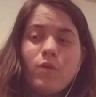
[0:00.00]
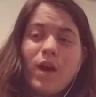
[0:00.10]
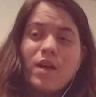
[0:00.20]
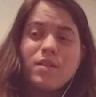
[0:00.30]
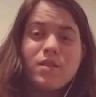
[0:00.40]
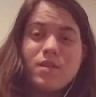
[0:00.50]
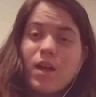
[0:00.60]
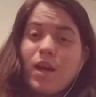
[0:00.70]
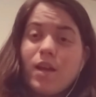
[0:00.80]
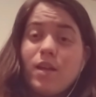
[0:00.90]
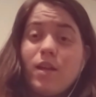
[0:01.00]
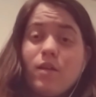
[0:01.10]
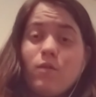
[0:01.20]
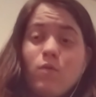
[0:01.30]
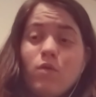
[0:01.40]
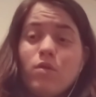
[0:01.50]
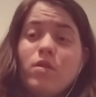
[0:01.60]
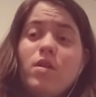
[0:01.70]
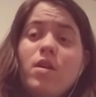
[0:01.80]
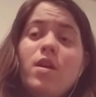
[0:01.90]
has anxiety
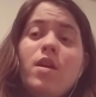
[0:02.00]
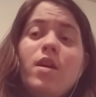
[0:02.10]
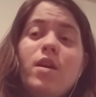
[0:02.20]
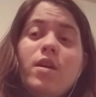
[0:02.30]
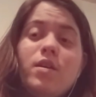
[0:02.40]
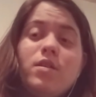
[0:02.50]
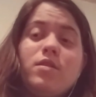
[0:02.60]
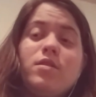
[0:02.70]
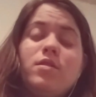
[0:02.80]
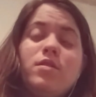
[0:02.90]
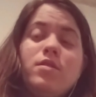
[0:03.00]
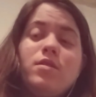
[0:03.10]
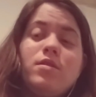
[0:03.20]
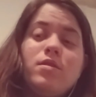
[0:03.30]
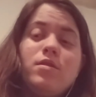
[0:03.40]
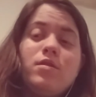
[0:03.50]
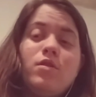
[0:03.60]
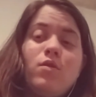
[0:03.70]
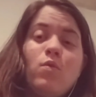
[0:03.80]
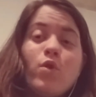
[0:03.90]
or is,
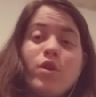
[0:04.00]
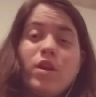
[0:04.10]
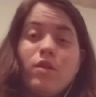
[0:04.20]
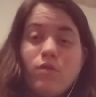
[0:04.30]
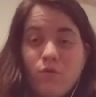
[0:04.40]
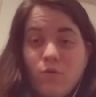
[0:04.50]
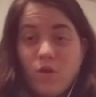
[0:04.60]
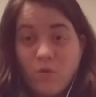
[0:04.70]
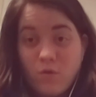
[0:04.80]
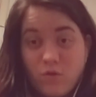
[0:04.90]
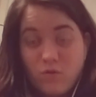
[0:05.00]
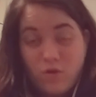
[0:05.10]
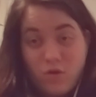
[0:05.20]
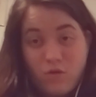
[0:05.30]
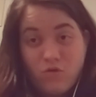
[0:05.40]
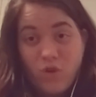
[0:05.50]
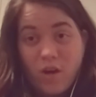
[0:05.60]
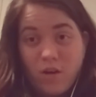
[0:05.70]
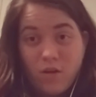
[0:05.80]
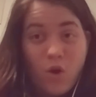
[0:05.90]
working through it, or,
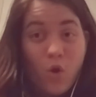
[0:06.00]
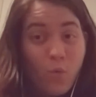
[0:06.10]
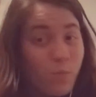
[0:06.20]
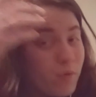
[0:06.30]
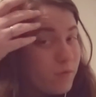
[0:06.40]
trying to cope,